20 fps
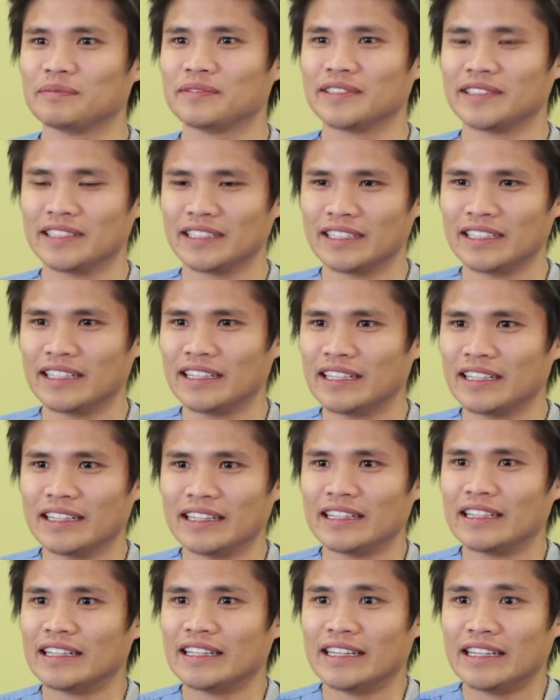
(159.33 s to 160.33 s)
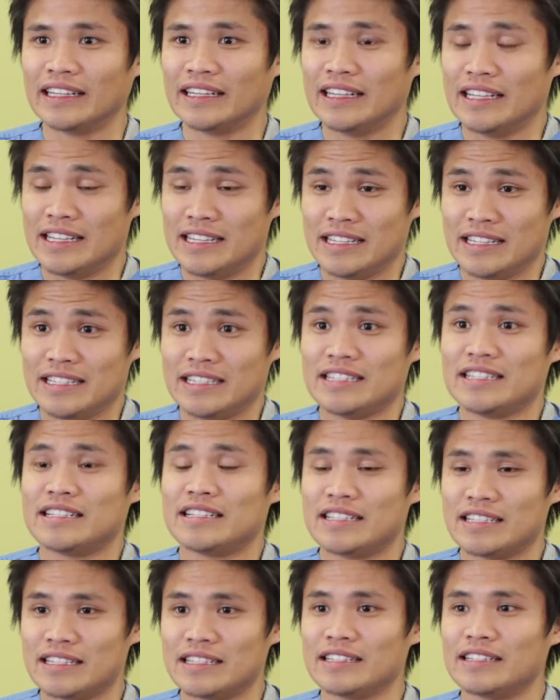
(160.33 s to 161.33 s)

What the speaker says: and you wanted to get yourself there, and you did.